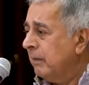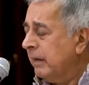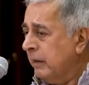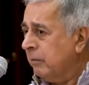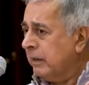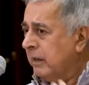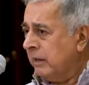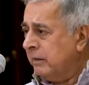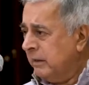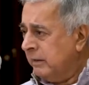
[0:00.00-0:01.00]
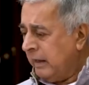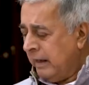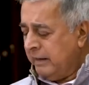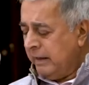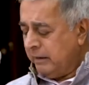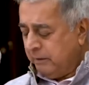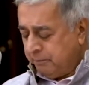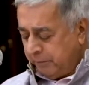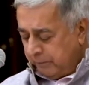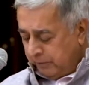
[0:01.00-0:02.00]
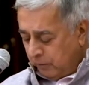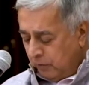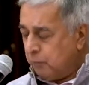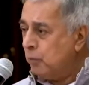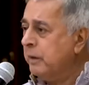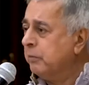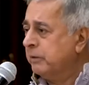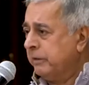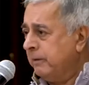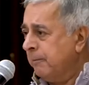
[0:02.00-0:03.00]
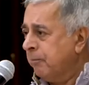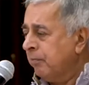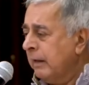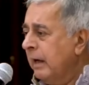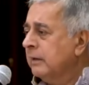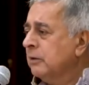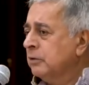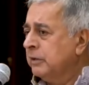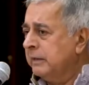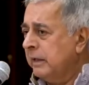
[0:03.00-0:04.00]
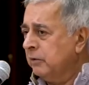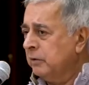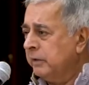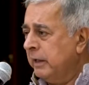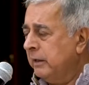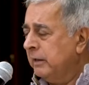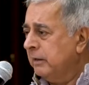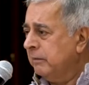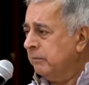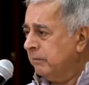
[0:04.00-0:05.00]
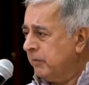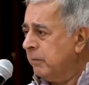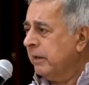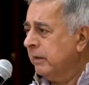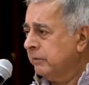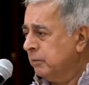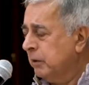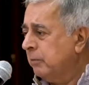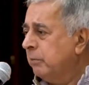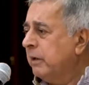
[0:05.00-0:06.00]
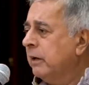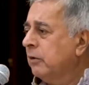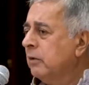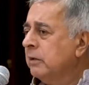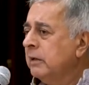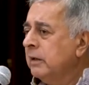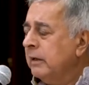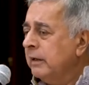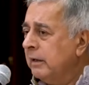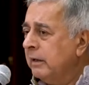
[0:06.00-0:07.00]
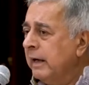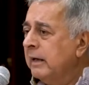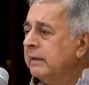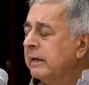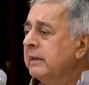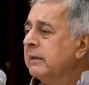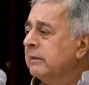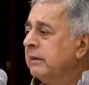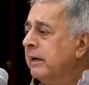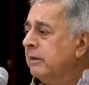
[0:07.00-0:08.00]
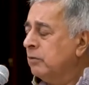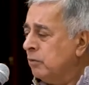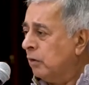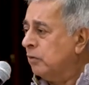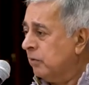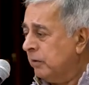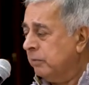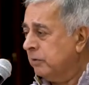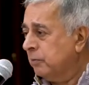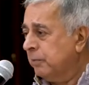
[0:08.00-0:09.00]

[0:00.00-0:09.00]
he was a Gandhian, and he had a paper called Bhumi Putra, and the Gujarat High Court, similar to the Bombay High Court, held that he had a right not to submit to